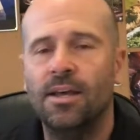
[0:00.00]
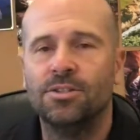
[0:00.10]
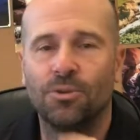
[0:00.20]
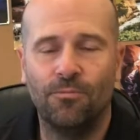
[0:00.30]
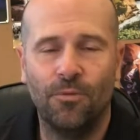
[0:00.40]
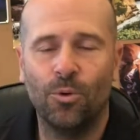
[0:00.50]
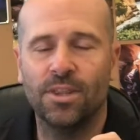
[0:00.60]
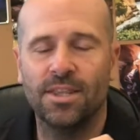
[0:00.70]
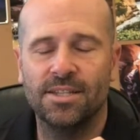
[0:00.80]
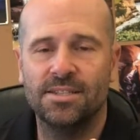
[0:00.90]
So for
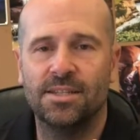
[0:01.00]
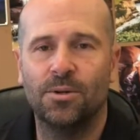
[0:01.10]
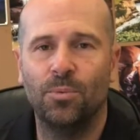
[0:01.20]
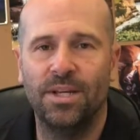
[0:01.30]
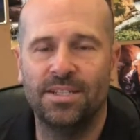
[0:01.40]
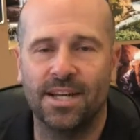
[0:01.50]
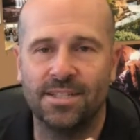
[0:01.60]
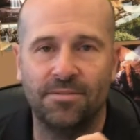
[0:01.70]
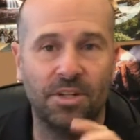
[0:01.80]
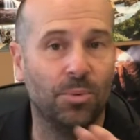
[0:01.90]
this week's activity,